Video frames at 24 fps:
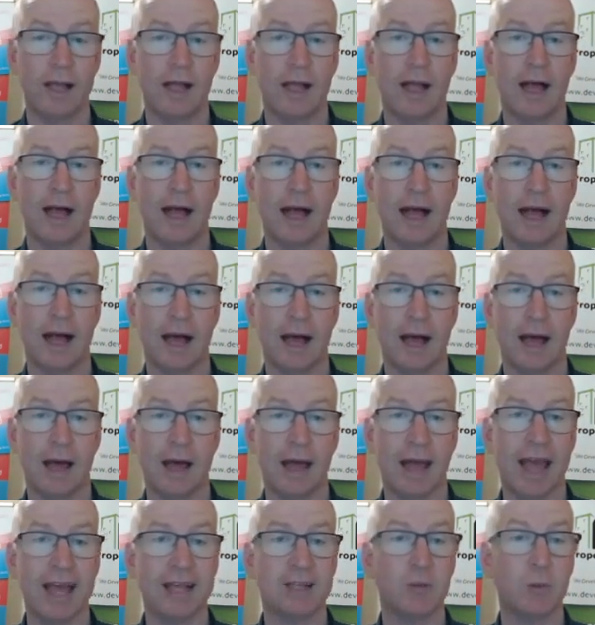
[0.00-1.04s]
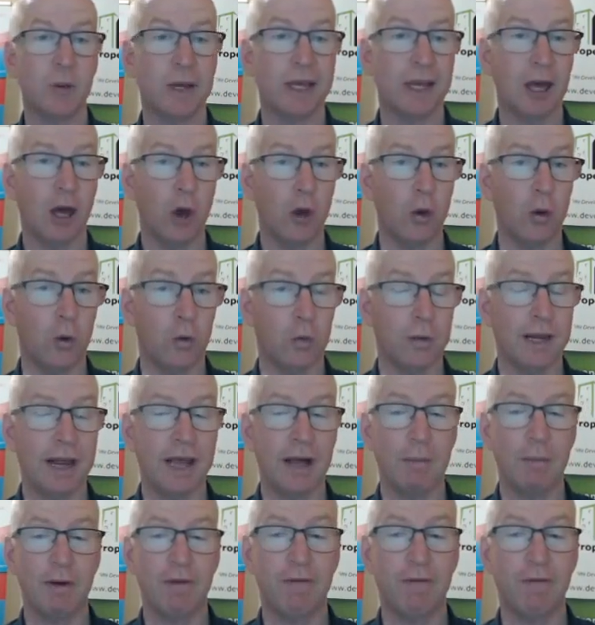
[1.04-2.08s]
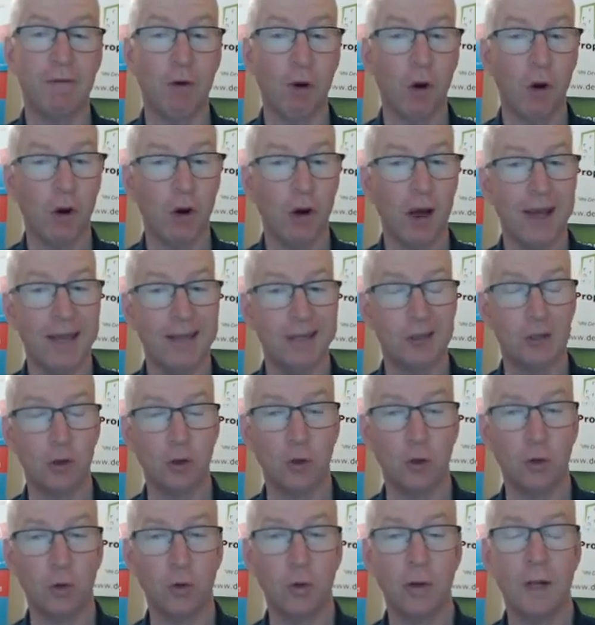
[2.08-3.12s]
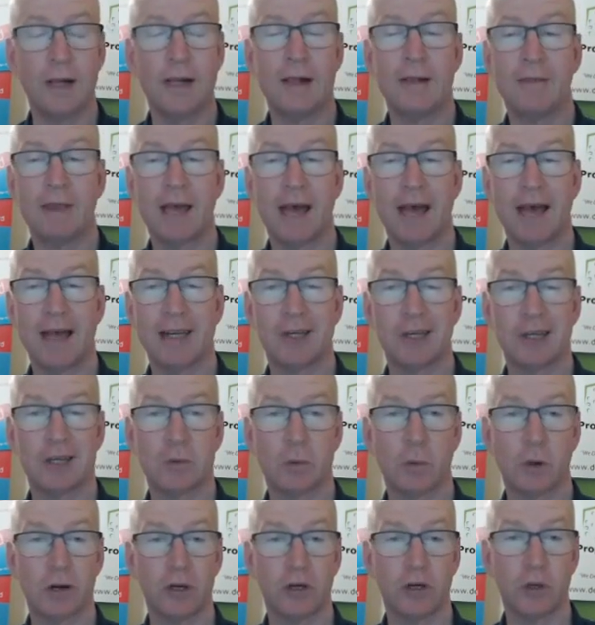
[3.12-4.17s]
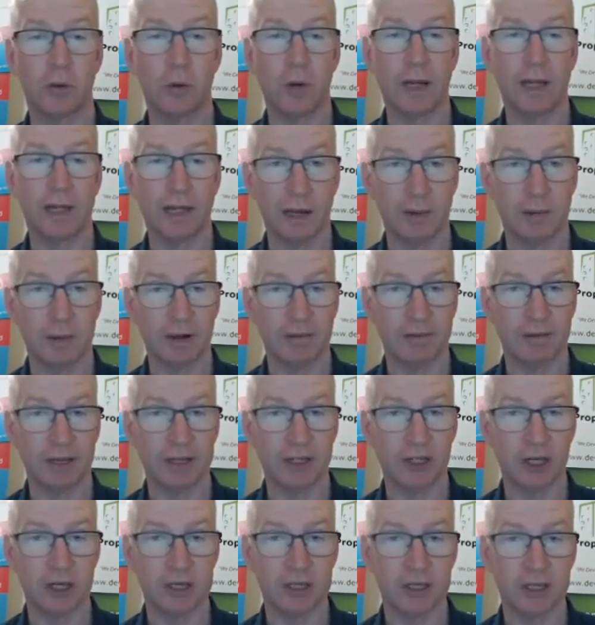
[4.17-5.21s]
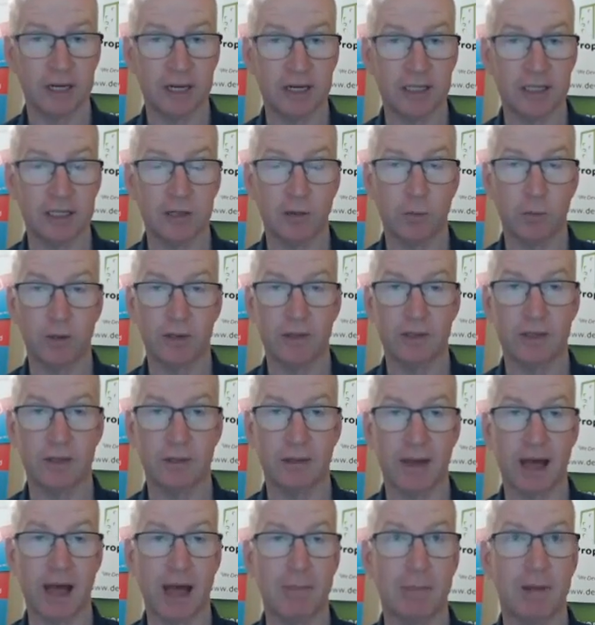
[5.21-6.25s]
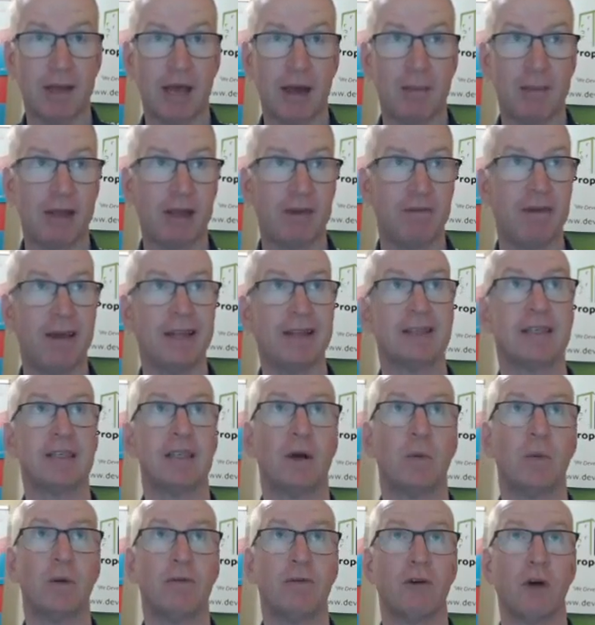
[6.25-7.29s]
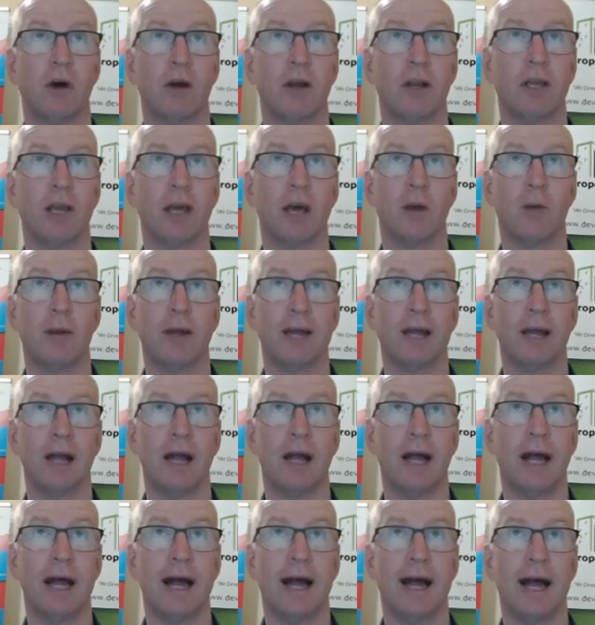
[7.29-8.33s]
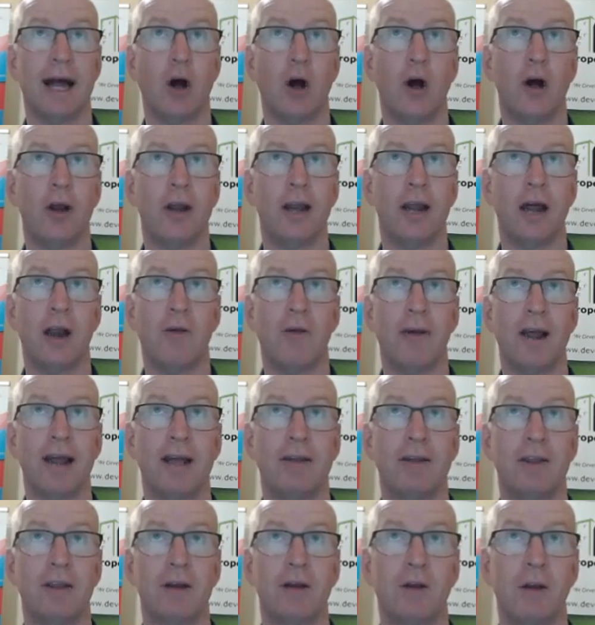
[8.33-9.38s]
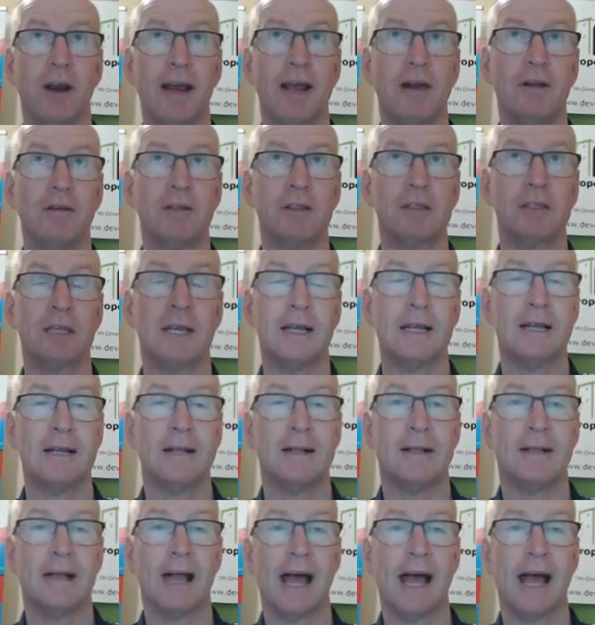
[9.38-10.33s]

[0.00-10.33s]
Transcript: as we go. Now, before I do, I just want to do a little bit of logistics with some upcoming events that we've got going on around the grounds.